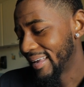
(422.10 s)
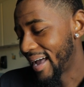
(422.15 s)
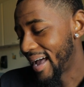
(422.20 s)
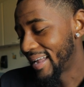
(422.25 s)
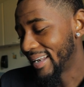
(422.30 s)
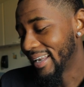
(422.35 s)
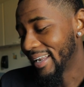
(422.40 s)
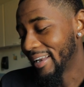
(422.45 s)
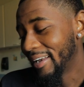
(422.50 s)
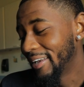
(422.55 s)

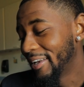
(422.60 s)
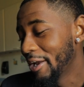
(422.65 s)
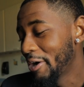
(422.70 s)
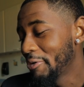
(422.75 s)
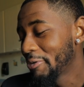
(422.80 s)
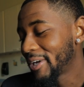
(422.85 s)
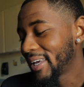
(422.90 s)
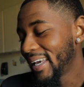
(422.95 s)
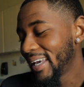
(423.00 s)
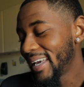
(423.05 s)

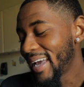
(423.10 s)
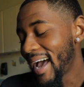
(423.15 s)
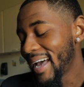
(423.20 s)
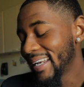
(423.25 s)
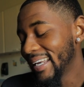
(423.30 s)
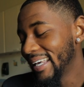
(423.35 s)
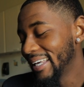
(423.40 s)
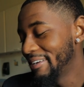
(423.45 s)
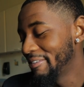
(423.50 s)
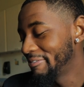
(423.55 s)
Low-key, I
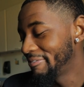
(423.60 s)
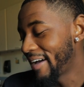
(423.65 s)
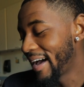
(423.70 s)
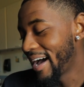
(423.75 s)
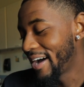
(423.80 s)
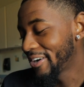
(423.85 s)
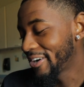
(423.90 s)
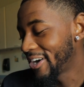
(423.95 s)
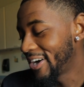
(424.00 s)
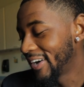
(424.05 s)
need a
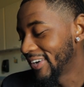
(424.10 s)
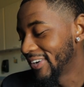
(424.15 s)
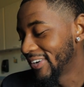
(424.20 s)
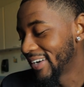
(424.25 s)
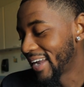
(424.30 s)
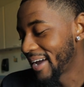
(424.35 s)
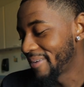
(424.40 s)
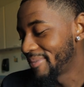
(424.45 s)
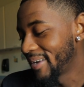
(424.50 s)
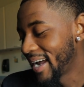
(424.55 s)
foul call on
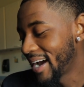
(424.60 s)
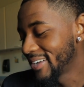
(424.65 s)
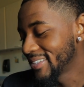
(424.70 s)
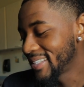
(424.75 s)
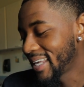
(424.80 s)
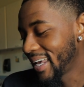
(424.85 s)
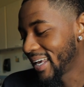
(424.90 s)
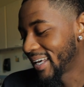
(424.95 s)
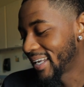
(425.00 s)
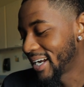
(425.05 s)
that, but I'll
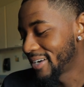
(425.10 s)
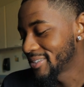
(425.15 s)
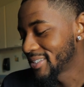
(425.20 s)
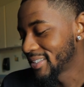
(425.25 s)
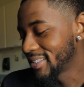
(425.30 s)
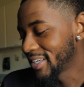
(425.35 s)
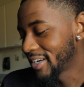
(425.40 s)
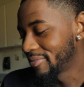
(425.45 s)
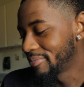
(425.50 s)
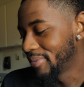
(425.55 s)
take it. That was a
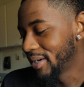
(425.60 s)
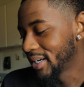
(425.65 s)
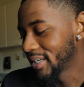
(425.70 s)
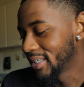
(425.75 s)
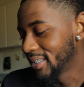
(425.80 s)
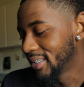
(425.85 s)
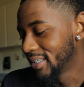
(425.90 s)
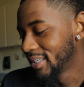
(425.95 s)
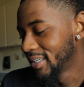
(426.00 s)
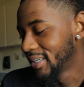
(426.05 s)
tough
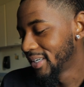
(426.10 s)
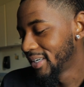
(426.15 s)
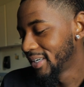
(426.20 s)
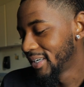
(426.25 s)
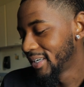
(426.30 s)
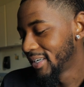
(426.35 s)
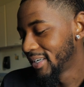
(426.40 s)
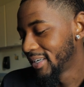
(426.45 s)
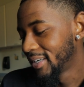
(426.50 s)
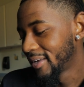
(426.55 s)
bucket.
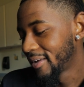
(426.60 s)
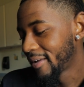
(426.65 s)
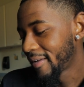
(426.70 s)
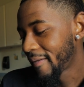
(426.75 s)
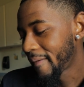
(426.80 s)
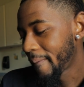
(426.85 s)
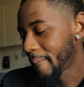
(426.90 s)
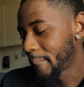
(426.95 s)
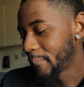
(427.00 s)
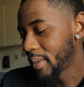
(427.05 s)

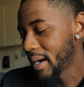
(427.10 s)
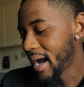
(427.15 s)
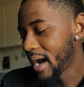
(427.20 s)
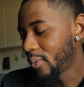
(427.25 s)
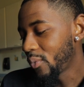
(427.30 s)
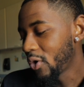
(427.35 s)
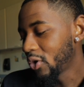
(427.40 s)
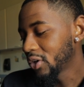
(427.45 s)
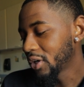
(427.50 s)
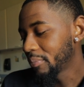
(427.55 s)
Bro, I
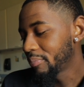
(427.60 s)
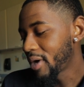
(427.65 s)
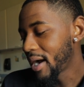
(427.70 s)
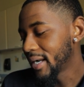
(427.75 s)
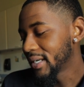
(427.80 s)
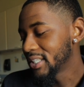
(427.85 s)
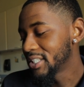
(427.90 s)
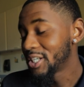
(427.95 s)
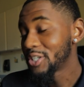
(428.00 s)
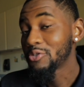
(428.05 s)
want
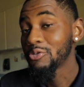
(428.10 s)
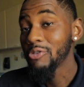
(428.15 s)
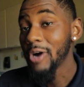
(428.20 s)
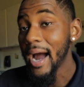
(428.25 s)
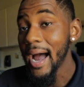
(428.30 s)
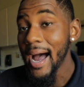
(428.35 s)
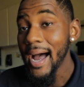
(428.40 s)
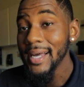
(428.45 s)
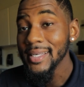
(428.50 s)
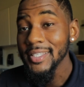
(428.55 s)
LeBron to just
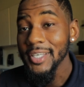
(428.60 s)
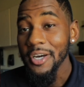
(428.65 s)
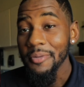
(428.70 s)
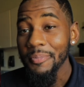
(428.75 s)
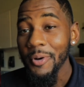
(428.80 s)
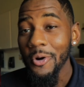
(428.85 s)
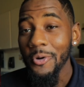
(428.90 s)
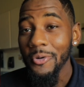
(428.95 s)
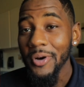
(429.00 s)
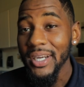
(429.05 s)
rise
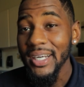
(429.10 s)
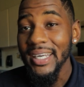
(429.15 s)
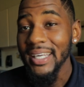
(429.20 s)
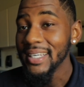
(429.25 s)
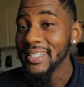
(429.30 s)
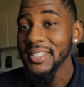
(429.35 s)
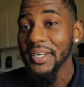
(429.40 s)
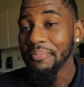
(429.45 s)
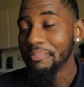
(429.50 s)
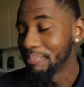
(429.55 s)
up on one of
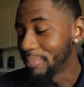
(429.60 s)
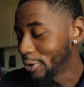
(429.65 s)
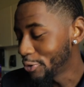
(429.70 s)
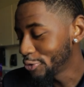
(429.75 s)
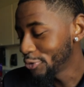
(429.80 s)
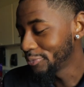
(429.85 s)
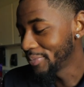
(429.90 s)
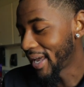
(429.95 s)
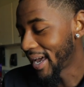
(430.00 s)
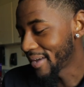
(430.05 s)
these and
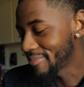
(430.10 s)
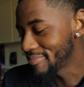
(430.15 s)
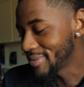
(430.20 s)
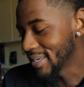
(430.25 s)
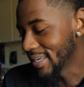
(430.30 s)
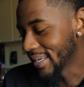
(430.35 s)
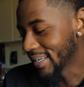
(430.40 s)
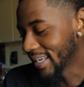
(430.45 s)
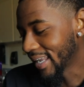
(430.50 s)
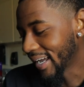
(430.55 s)
boom that
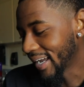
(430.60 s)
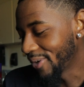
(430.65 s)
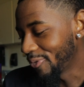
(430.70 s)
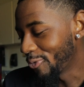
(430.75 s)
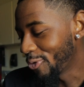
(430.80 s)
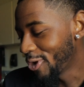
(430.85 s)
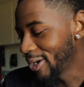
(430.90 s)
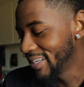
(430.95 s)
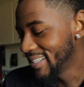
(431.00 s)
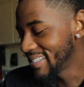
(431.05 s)
bit. Like,
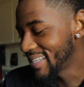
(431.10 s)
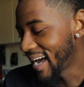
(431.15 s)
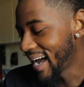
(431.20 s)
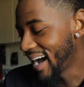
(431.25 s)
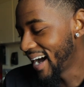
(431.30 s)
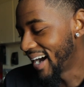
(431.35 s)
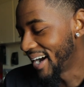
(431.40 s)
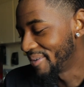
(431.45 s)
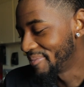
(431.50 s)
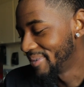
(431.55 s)
one
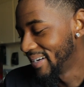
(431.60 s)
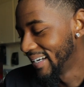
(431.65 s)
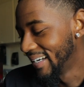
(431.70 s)
time.